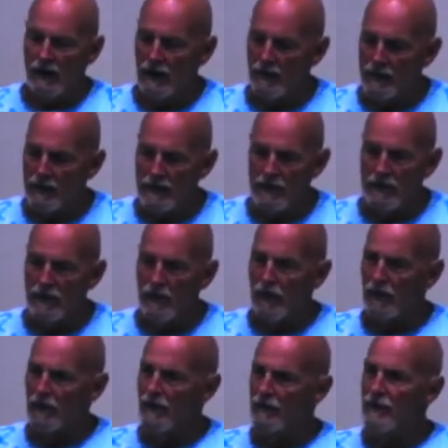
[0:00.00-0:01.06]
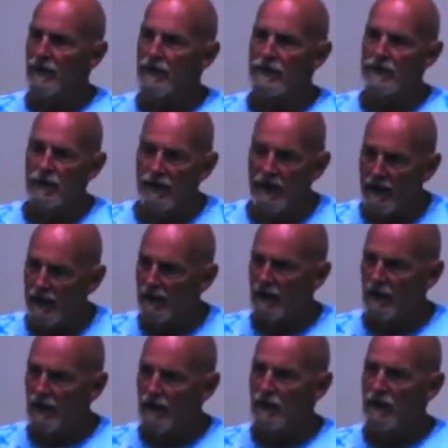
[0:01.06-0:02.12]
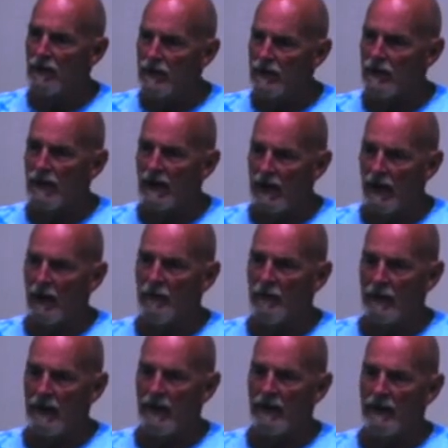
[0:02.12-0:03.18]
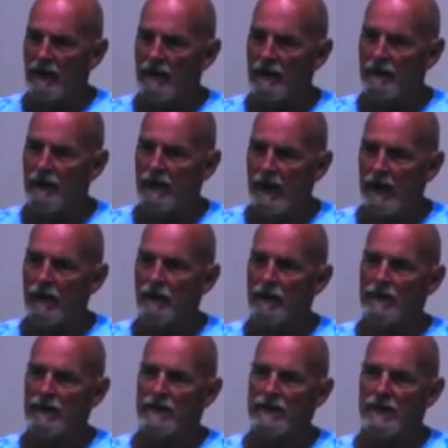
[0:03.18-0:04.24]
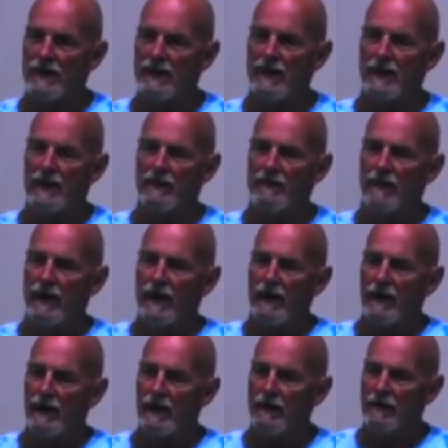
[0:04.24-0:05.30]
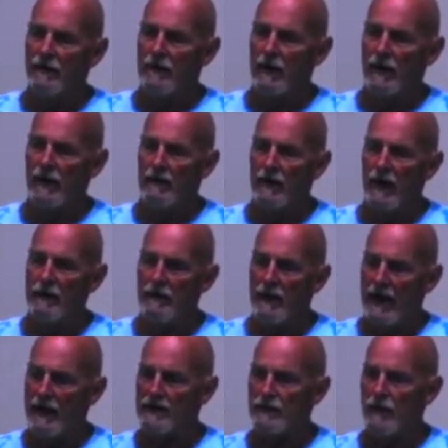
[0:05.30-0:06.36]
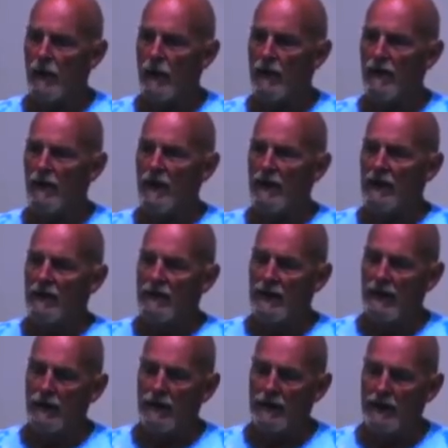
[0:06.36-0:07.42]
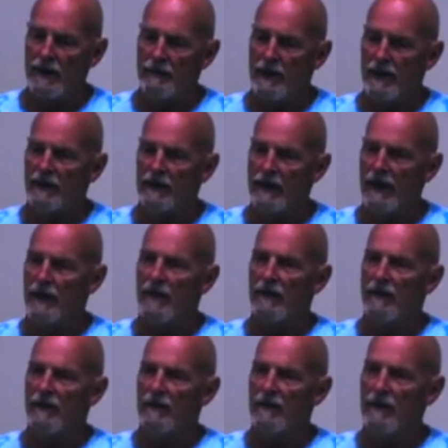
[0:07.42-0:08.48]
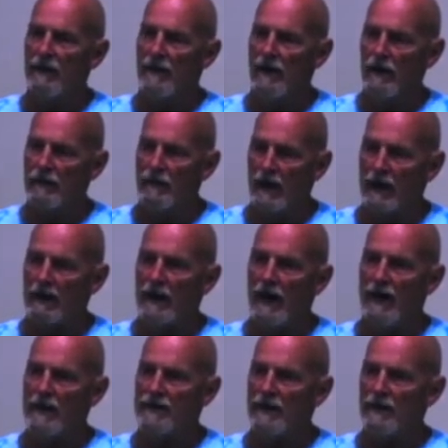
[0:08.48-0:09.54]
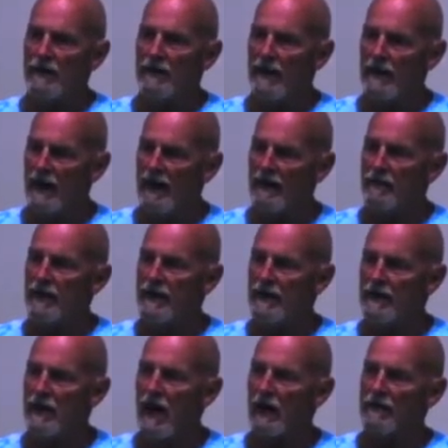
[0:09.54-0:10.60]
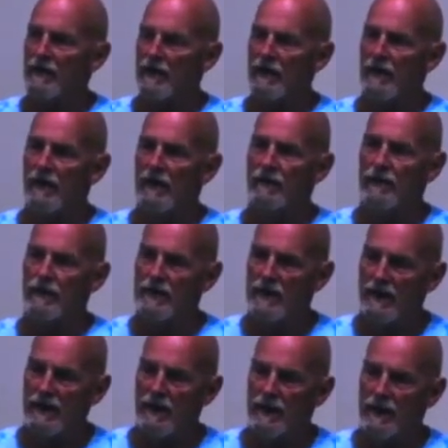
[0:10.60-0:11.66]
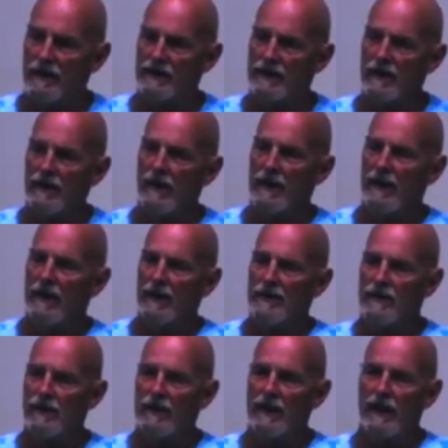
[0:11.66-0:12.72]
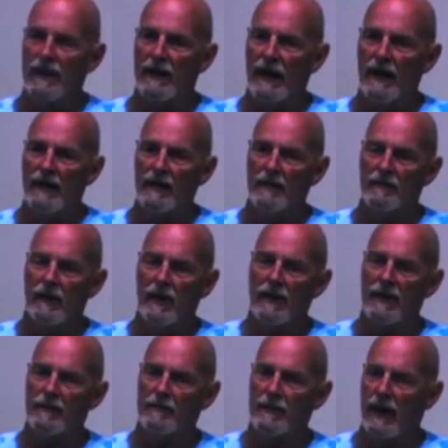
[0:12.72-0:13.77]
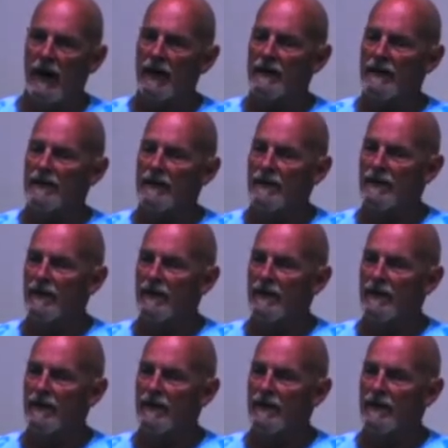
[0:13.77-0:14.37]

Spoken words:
Mr. Newell, is there anything you can do to help me be able to see if my passport, they would give me a letter, you know, recognizing that I have been a doctor here for 10 years, so that I am not,